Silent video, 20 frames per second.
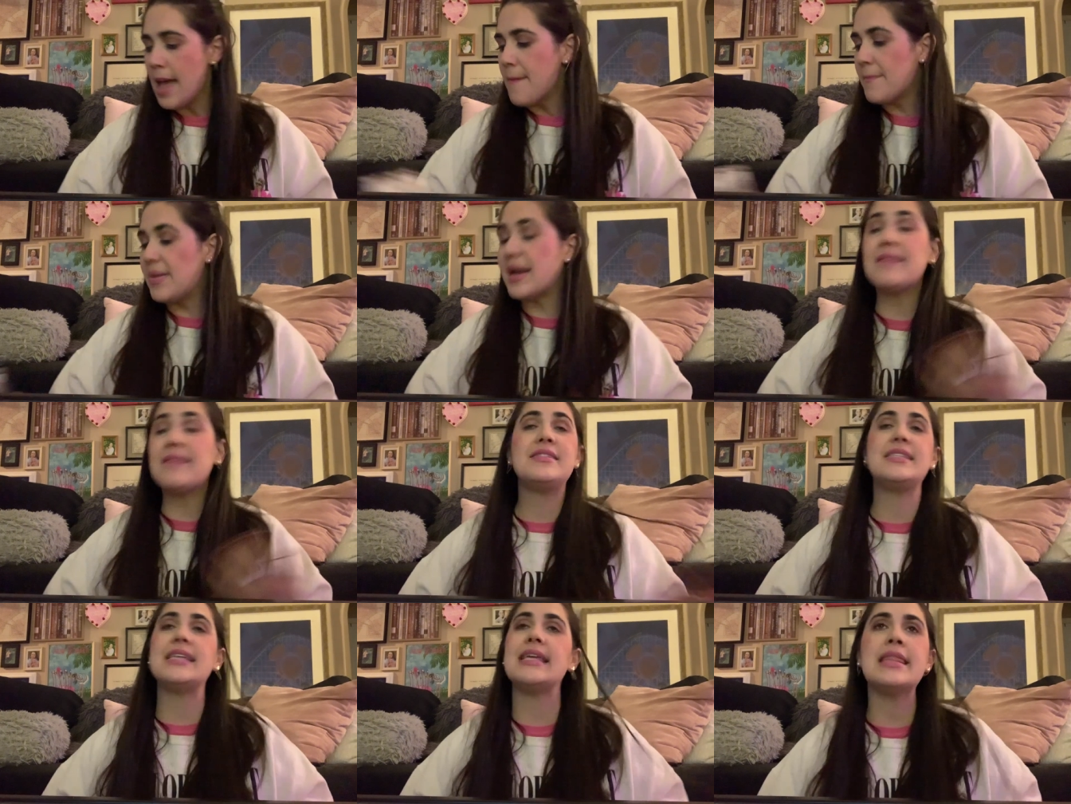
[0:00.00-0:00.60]
But
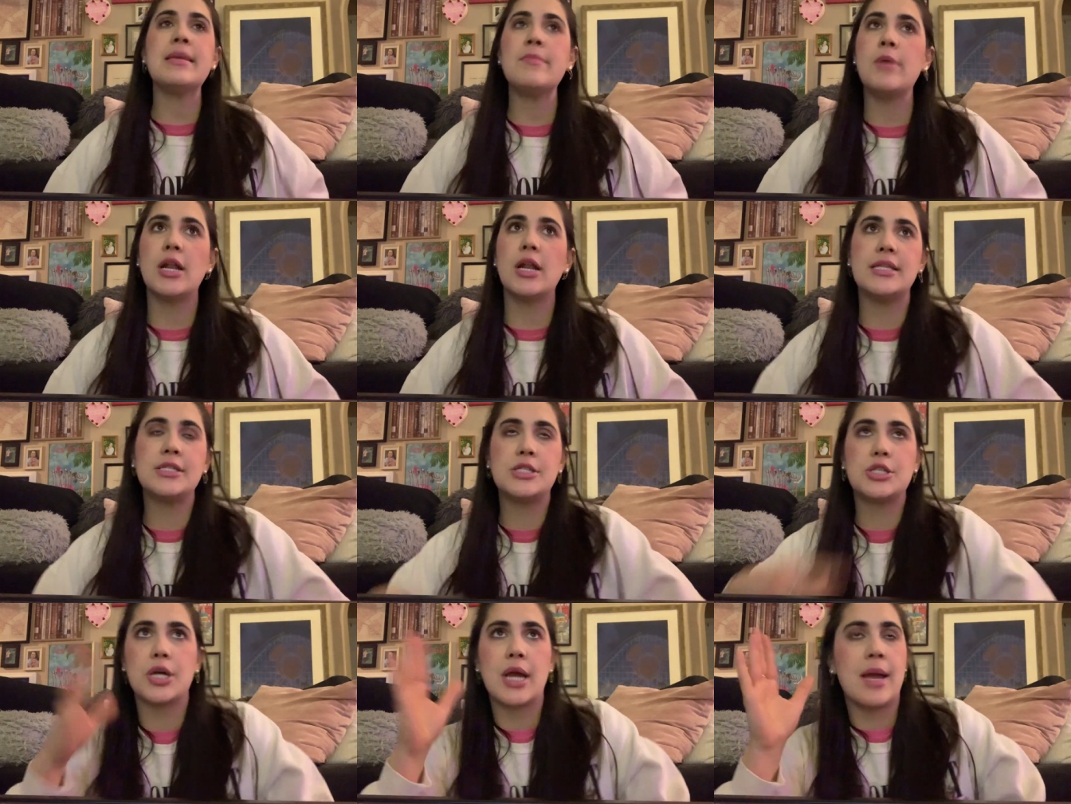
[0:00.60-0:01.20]
I've seen them on
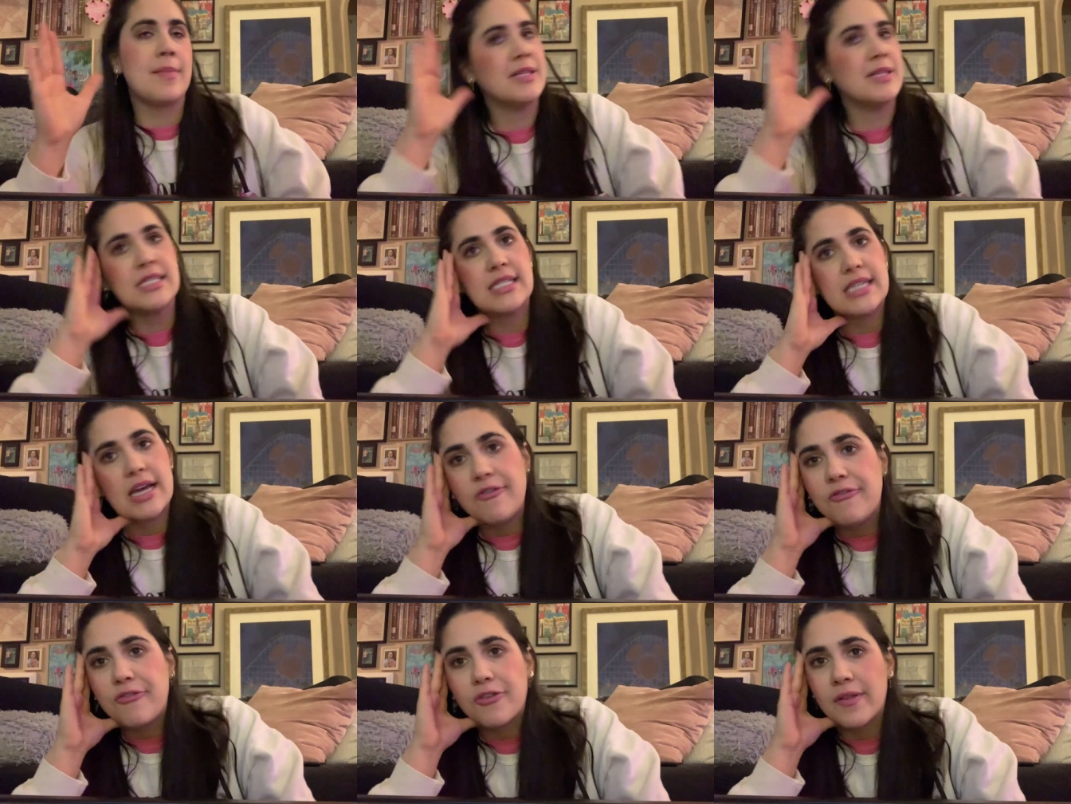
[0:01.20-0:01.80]
Instagram and
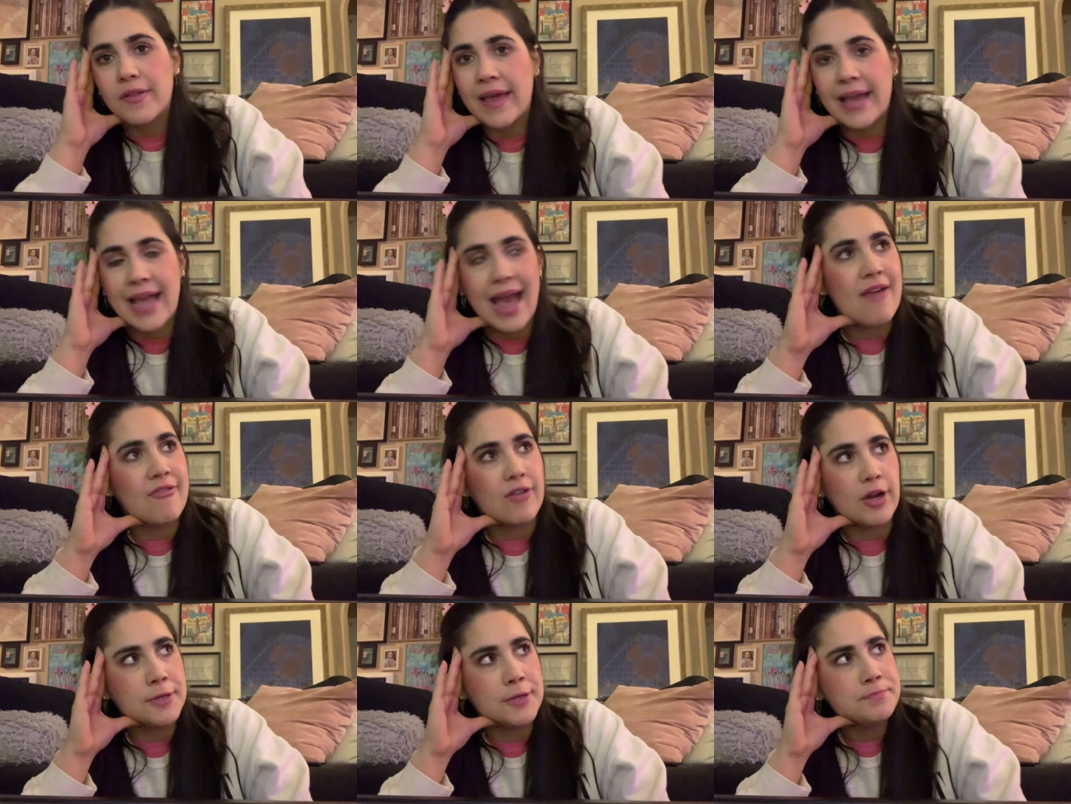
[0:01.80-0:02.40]
stuff for like
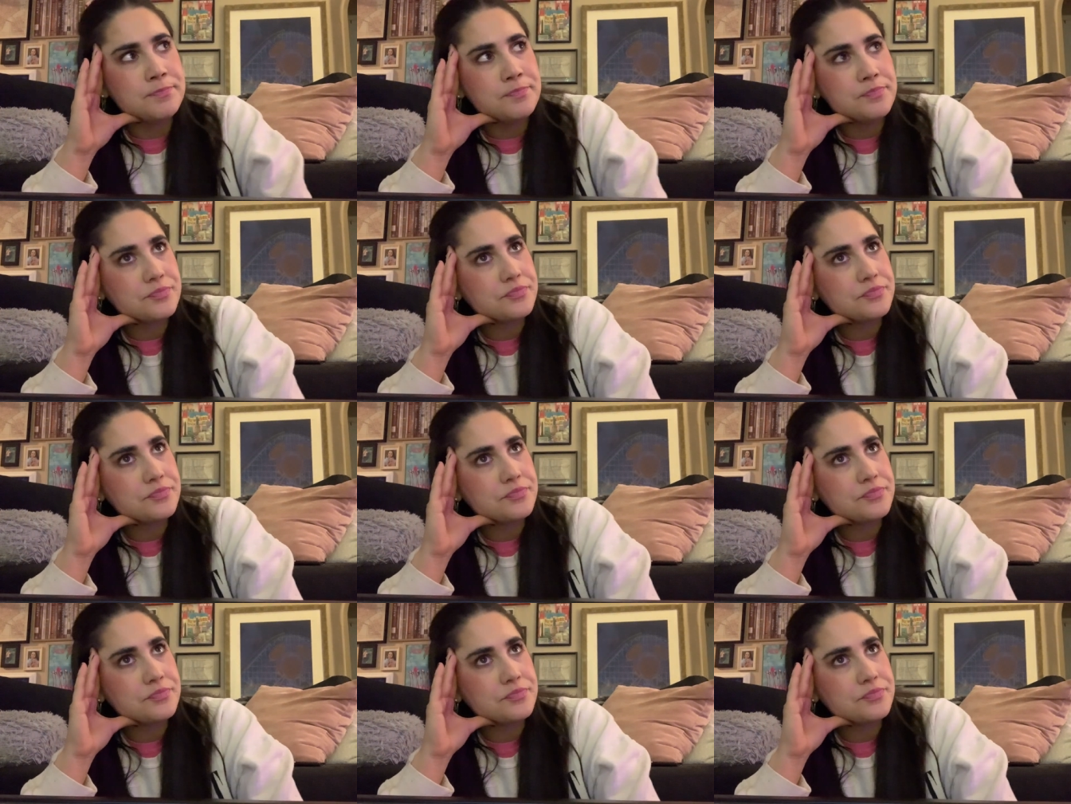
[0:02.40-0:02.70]
ever.